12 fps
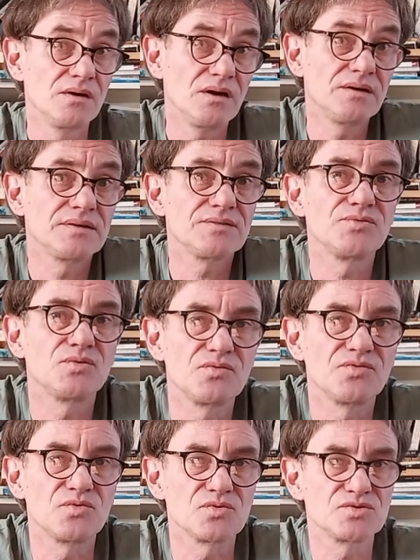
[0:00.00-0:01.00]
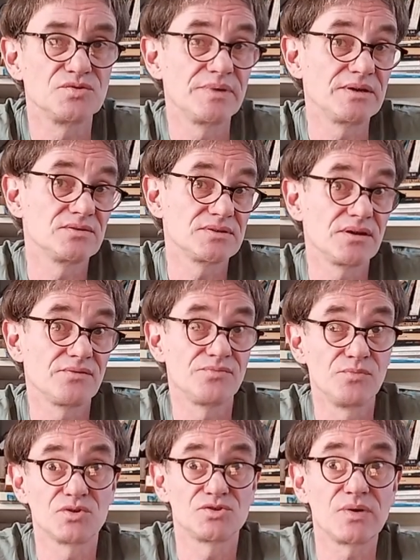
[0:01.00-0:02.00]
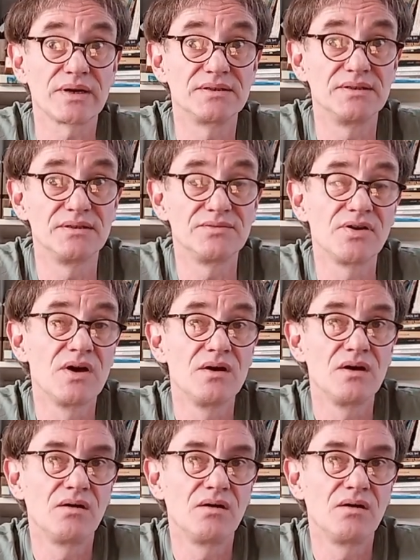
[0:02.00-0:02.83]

And therefore, of course, you make yourself more attractive.